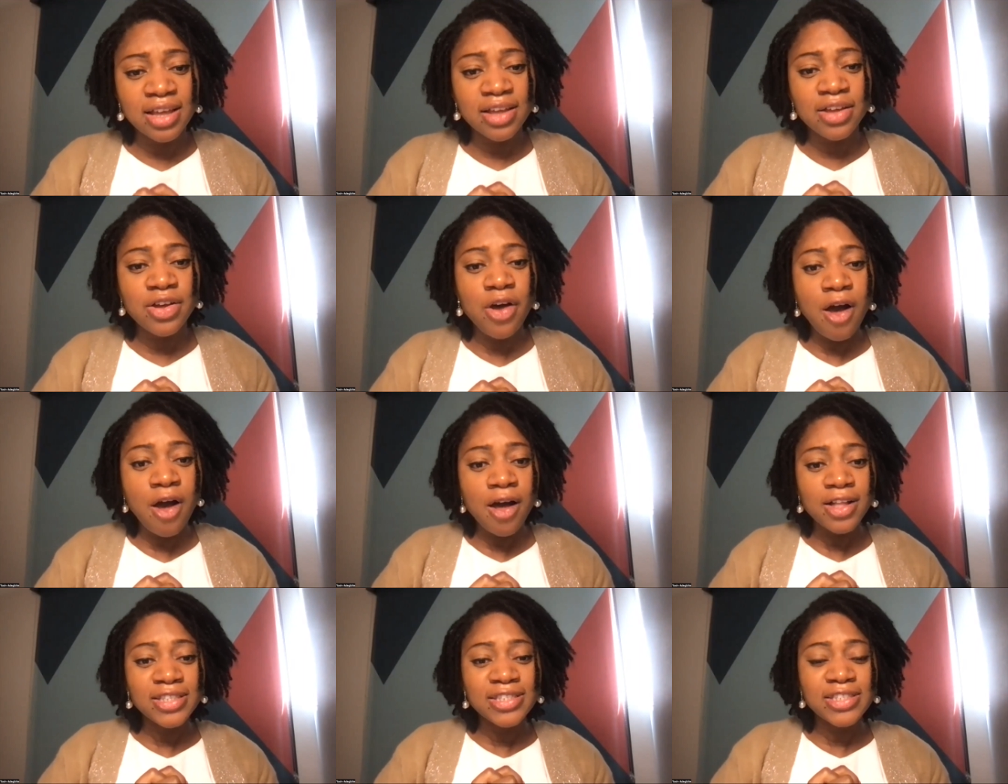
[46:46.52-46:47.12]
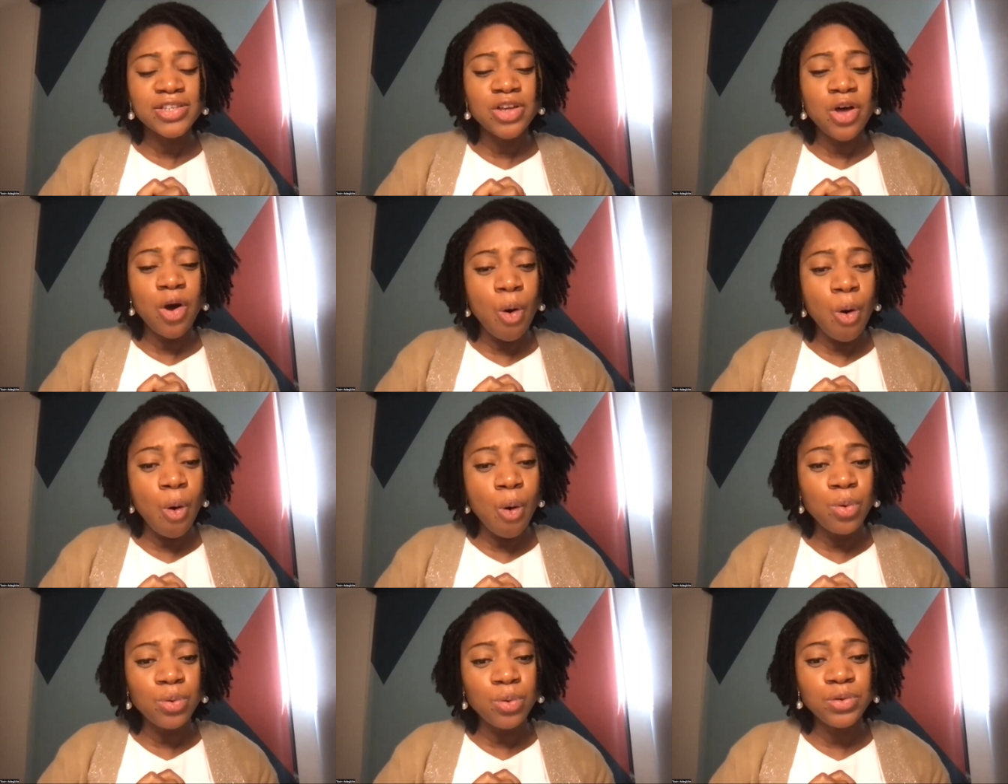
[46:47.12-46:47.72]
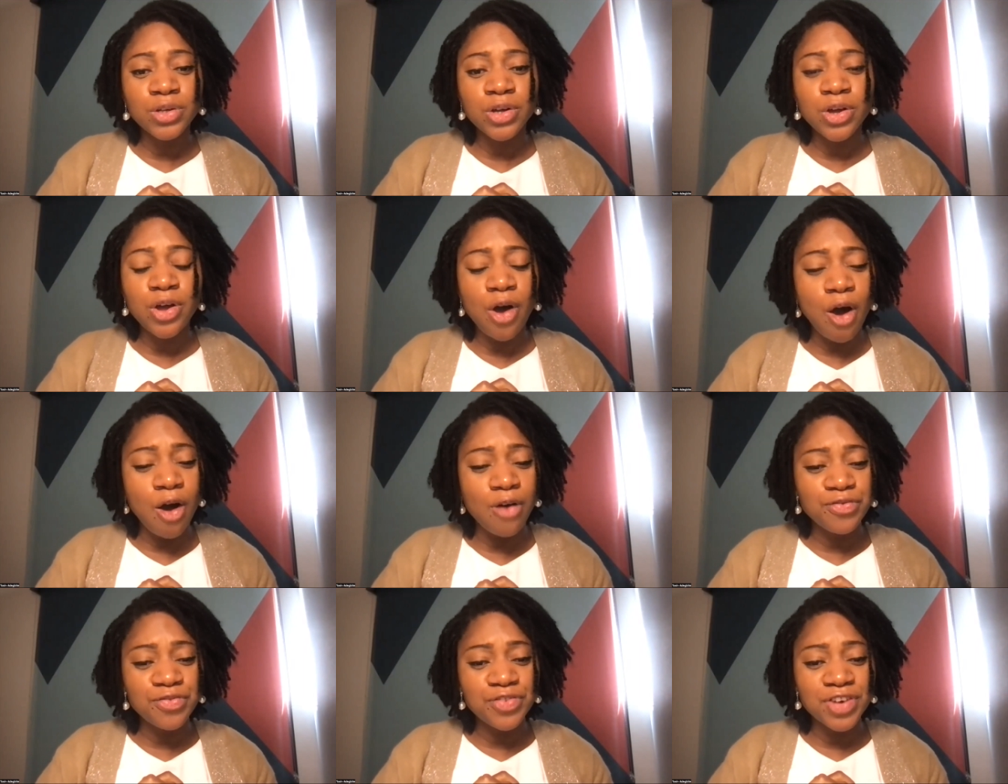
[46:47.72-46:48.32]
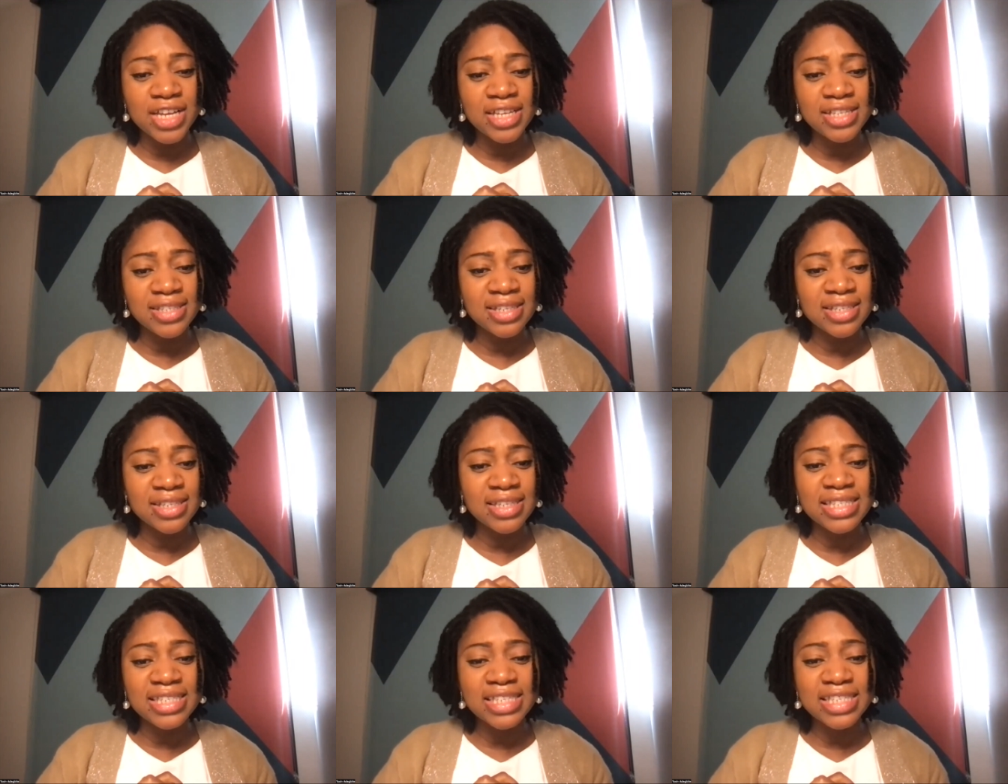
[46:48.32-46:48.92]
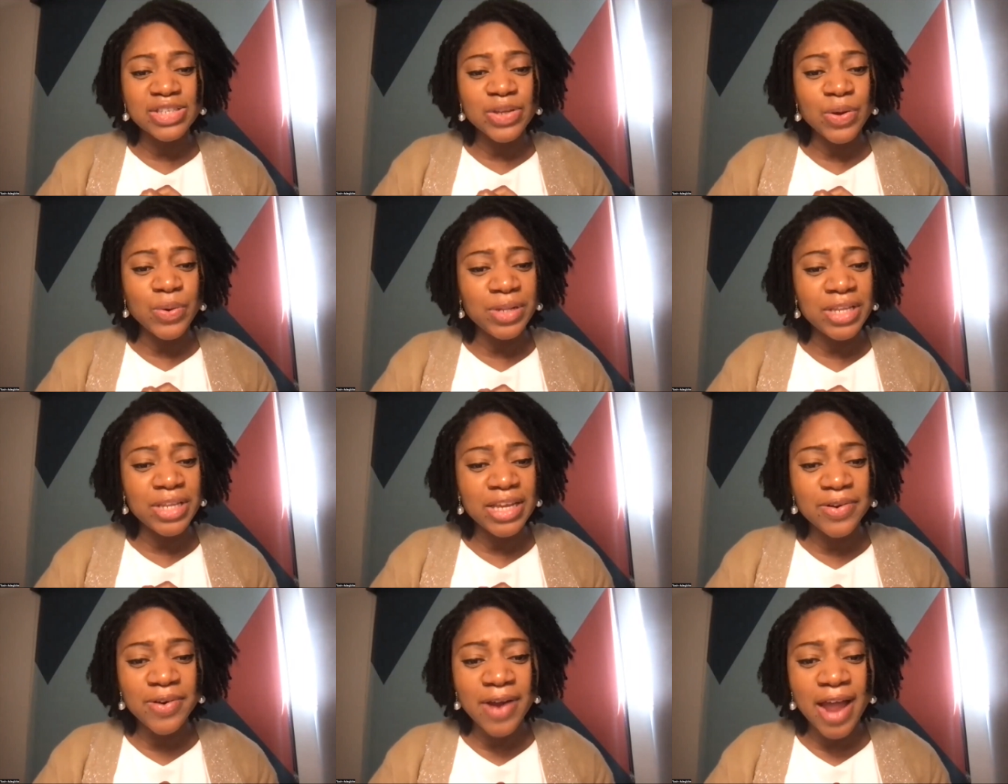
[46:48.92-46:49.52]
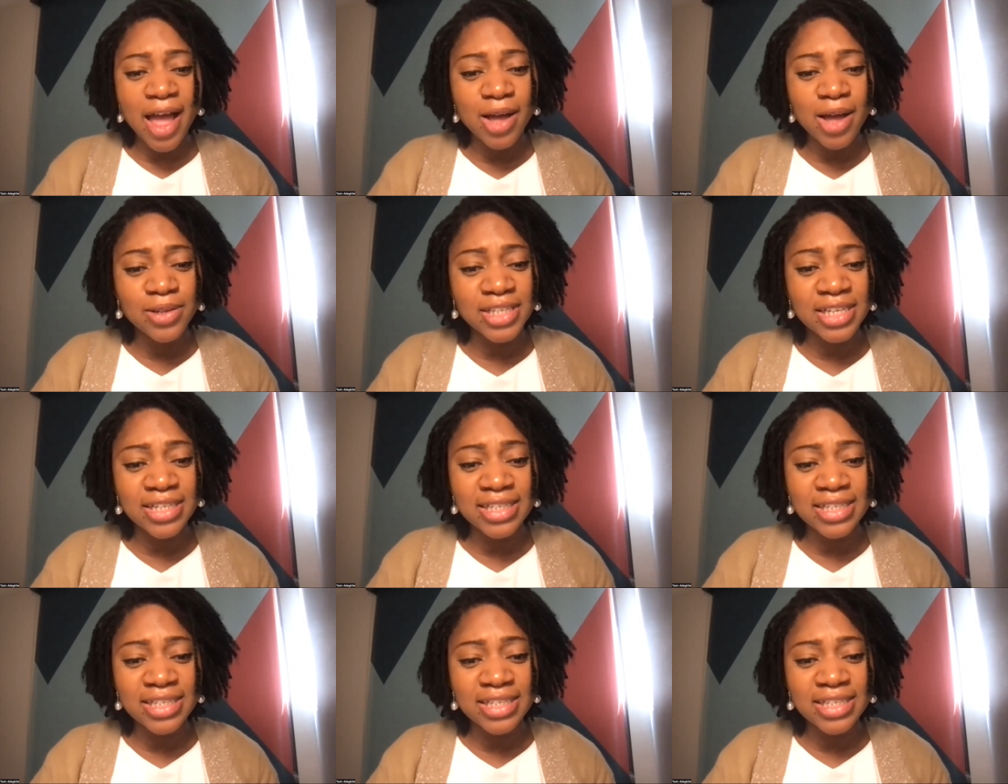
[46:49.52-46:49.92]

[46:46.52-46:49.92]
God's own conference, and this is holy ground.